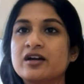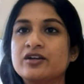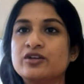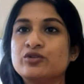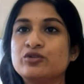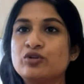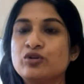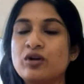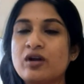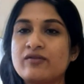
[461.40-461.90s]

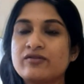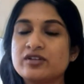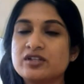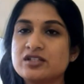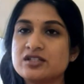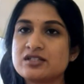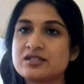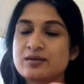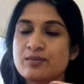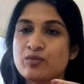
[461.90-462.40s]
You know, now it
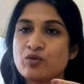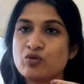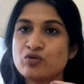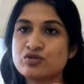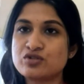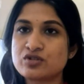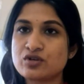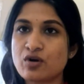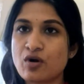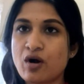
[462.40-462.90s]
is the
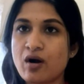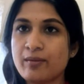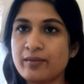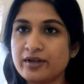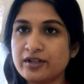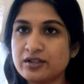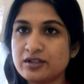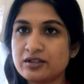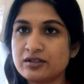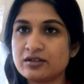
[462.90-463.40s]
most
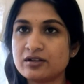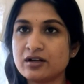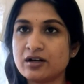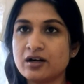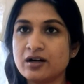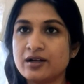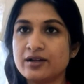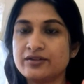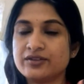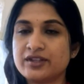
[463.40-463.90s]
common
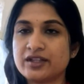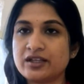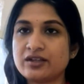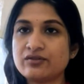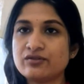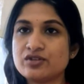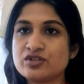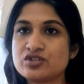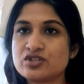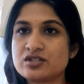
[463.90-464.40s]

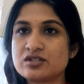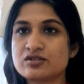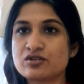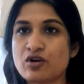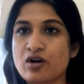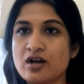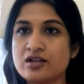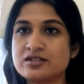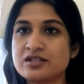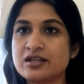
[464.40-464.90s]
thing which is
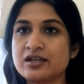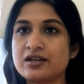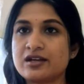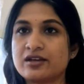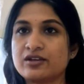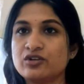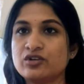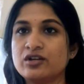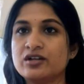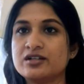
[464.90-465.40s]
causing
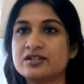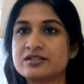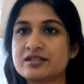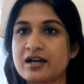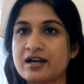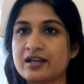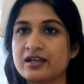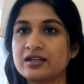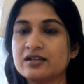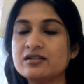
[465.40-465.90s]
irregular
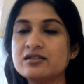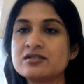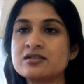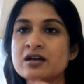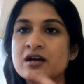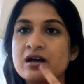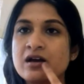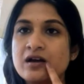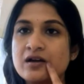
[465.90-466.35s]
cycles.